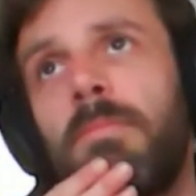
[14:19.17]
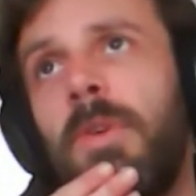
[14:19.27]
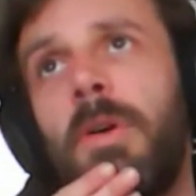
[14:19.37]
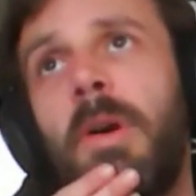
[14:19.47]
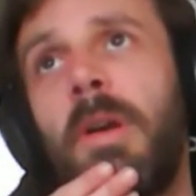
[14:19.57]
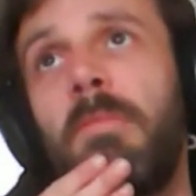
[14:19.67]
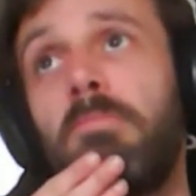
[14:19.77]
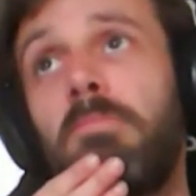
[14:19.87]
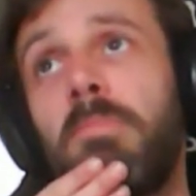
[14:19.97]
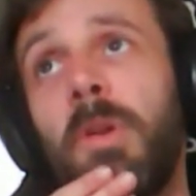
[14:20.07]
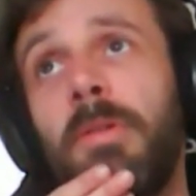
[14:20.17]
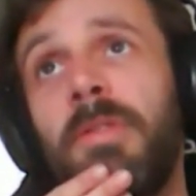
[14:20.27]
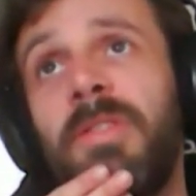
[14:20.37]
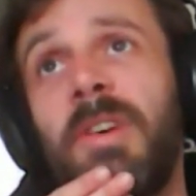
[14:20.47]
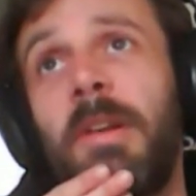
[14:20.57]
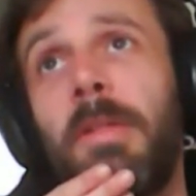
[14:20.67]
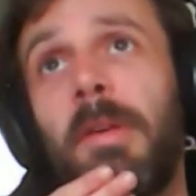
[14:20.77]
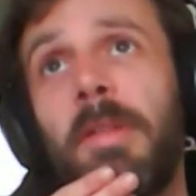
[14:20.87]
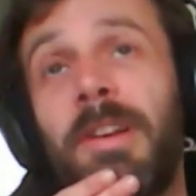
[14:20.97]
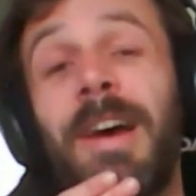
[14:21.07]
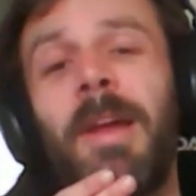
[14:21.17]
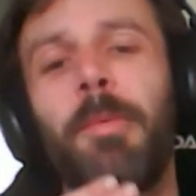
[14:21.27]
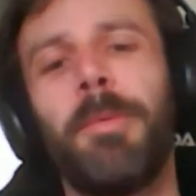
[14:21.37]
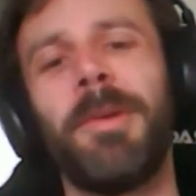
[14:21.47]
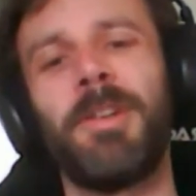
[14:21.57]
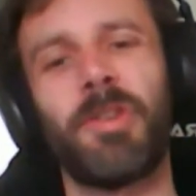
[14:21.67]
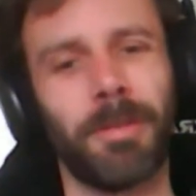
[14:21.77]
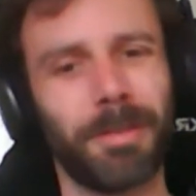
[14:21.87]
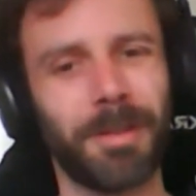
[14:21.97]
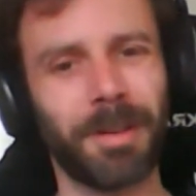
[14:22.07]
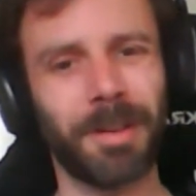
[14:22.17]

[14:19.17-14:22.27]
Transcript: no, I don't see anything that I would mention.